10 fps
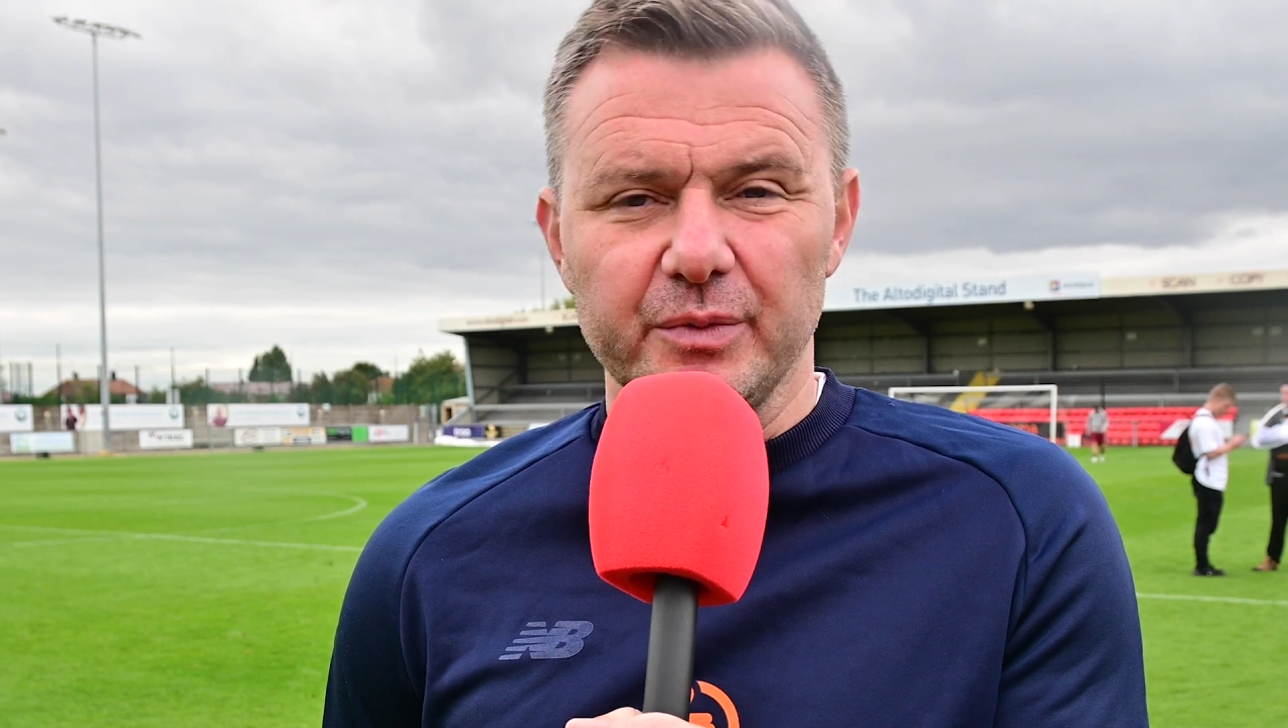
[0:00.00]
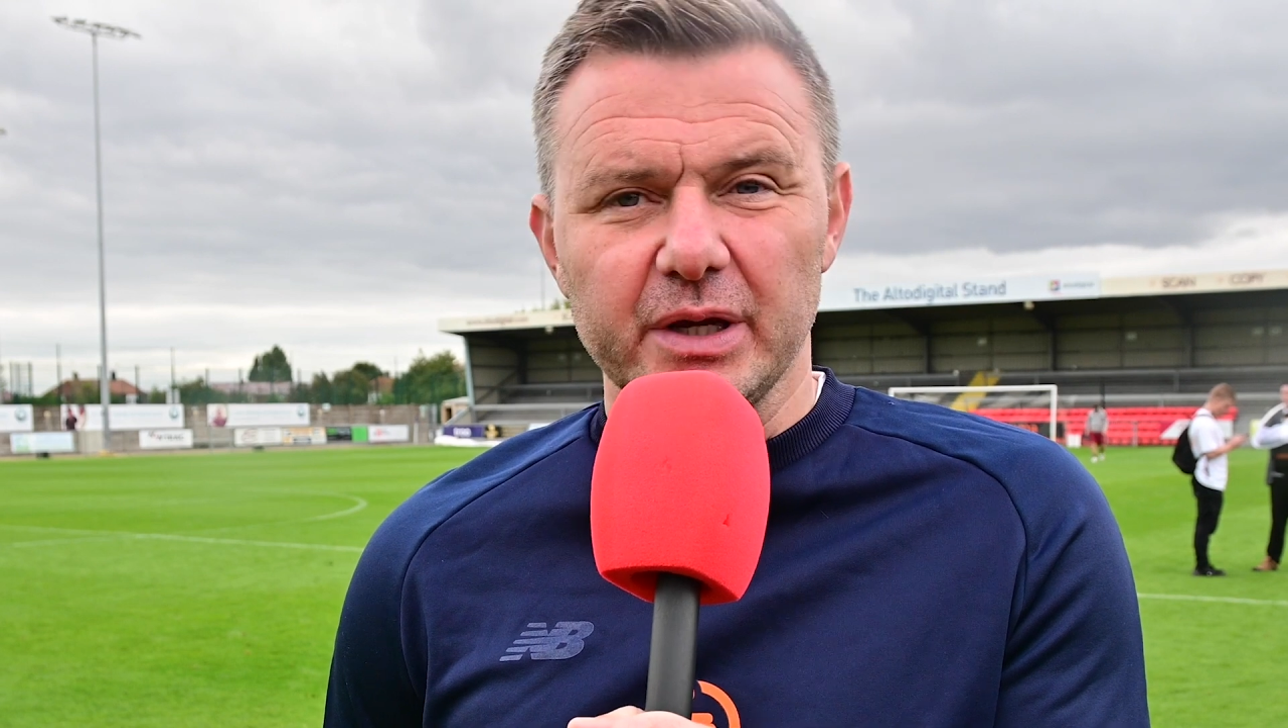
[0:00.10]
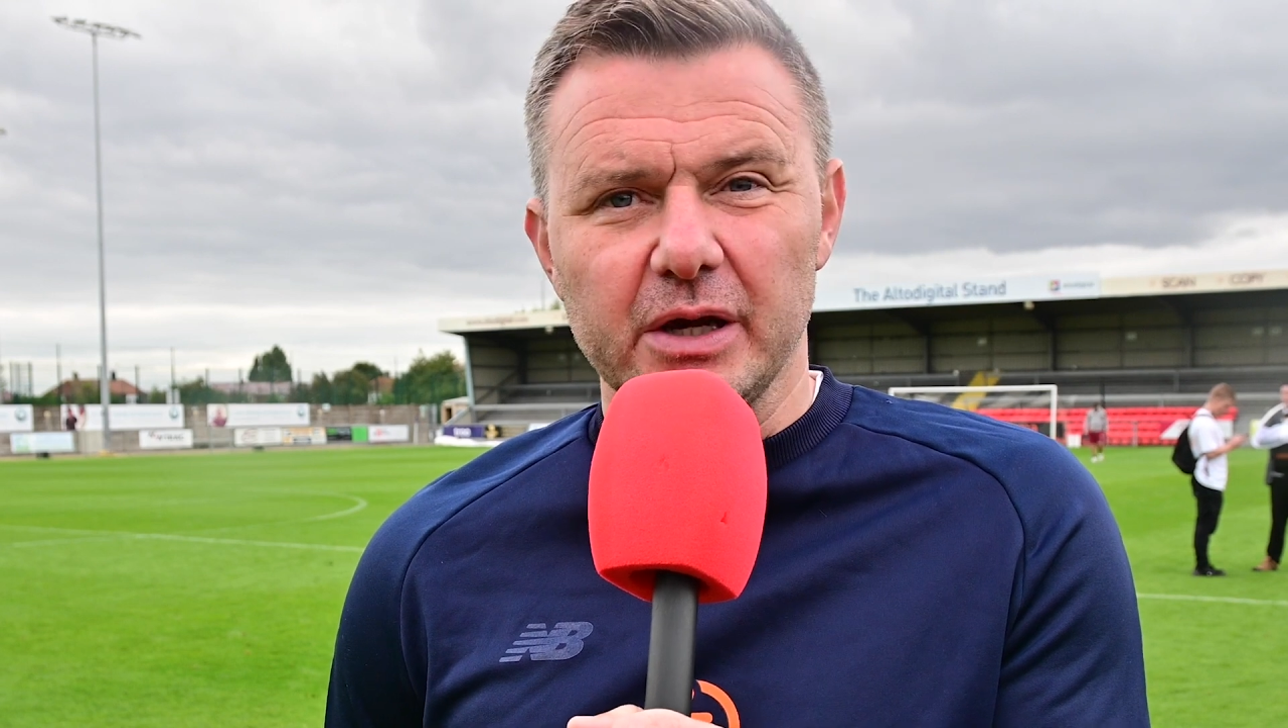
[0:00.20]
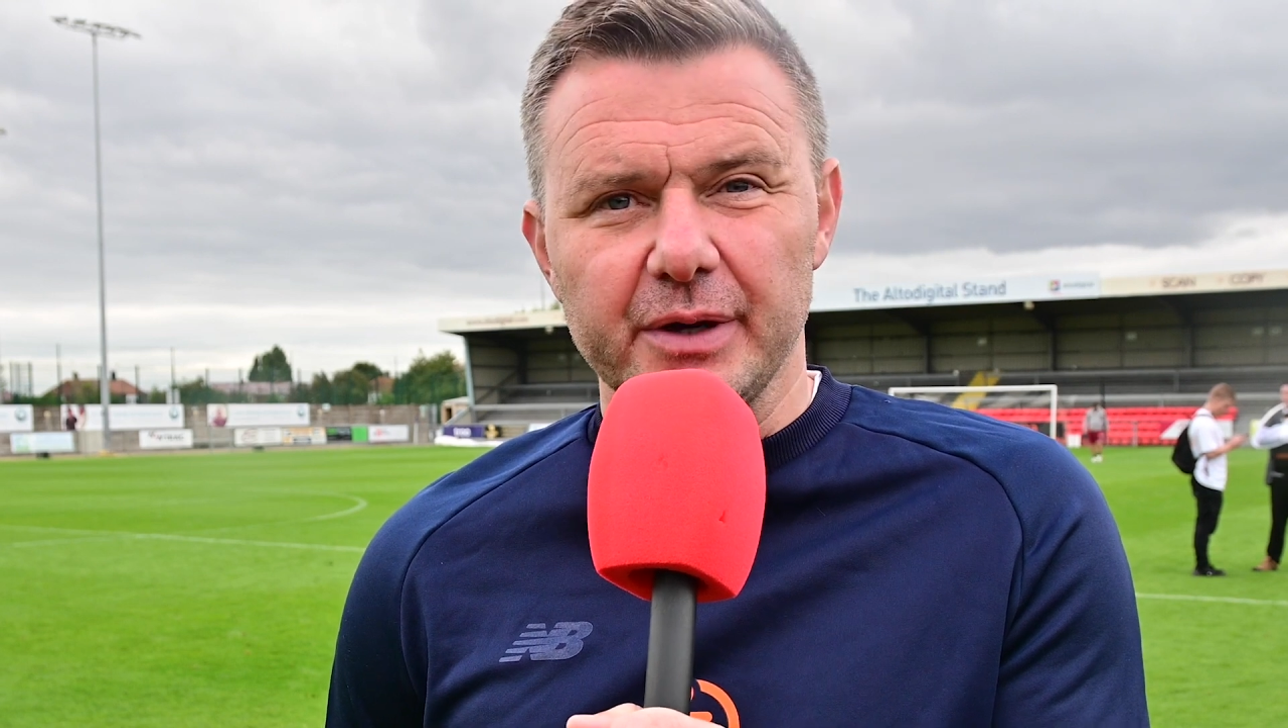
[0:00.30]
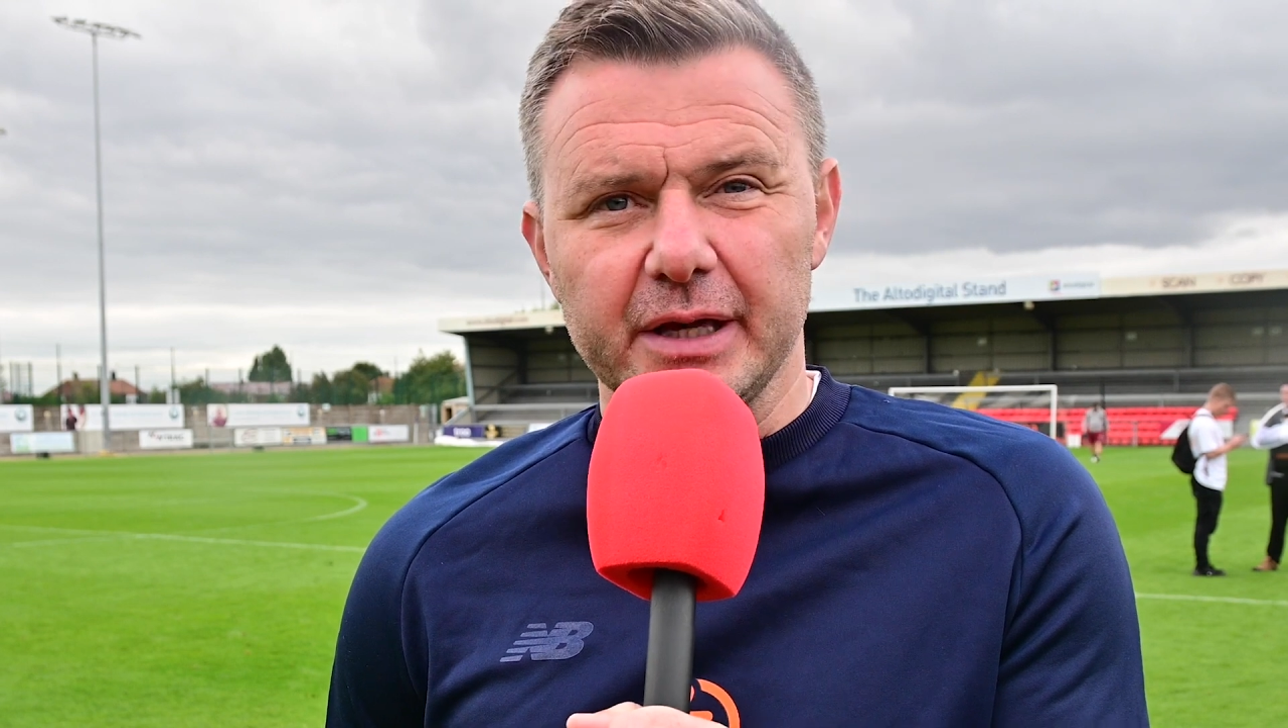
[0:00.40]
and
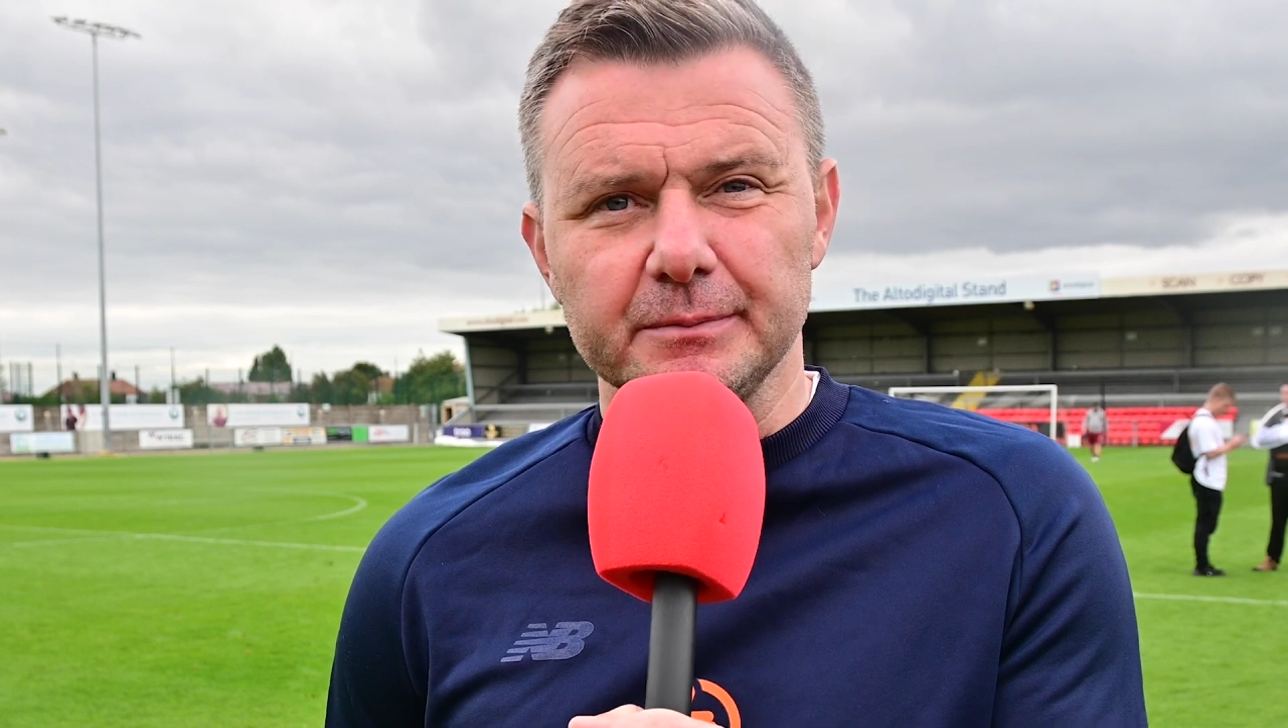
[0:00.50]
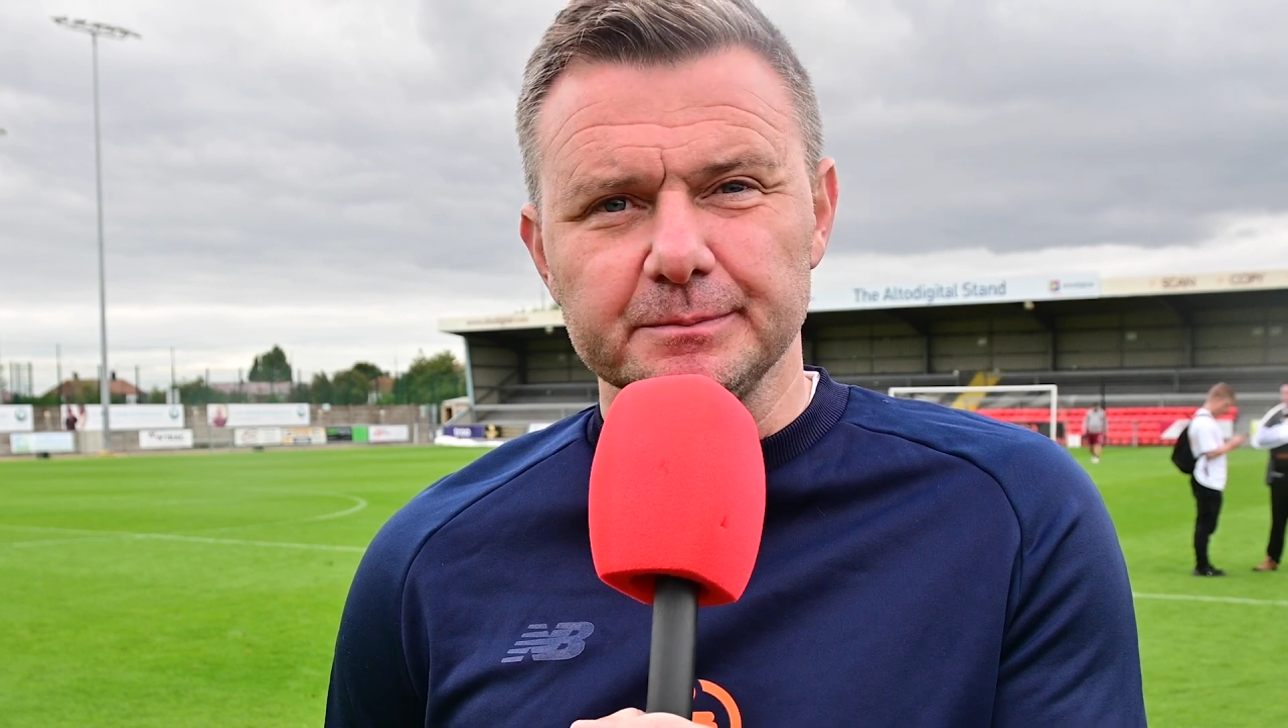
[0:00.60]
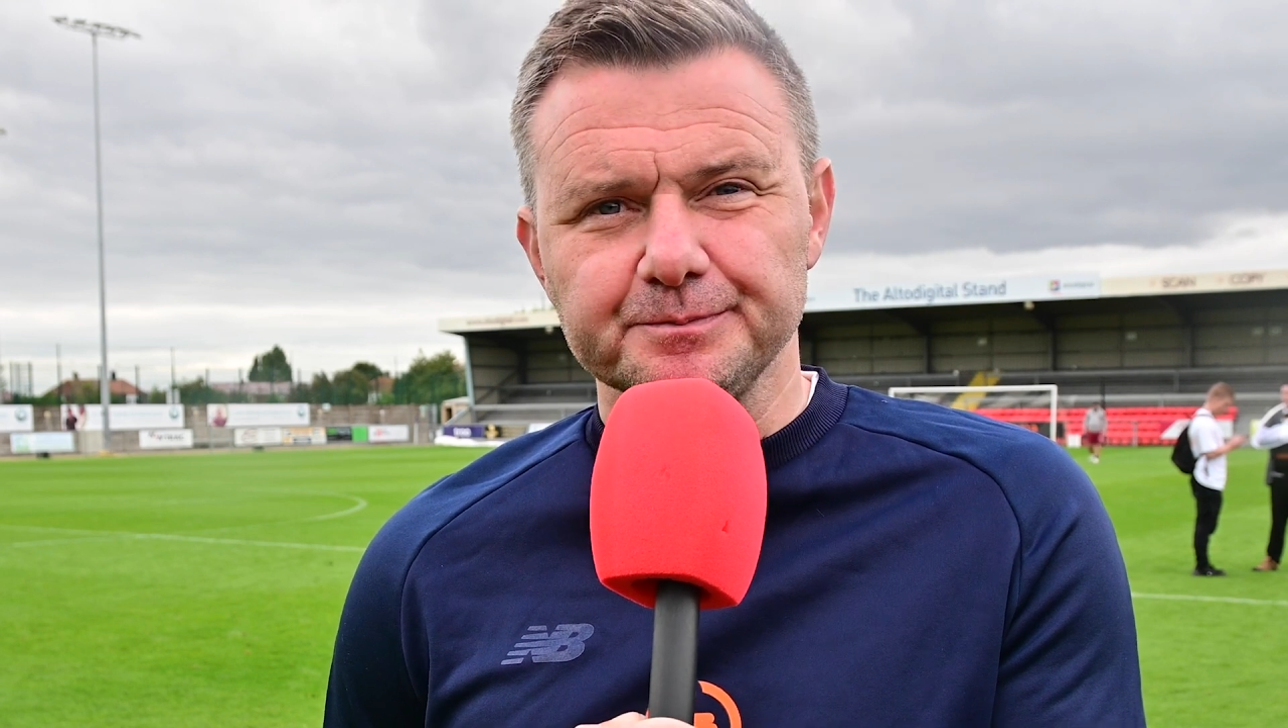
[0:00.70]
we go again.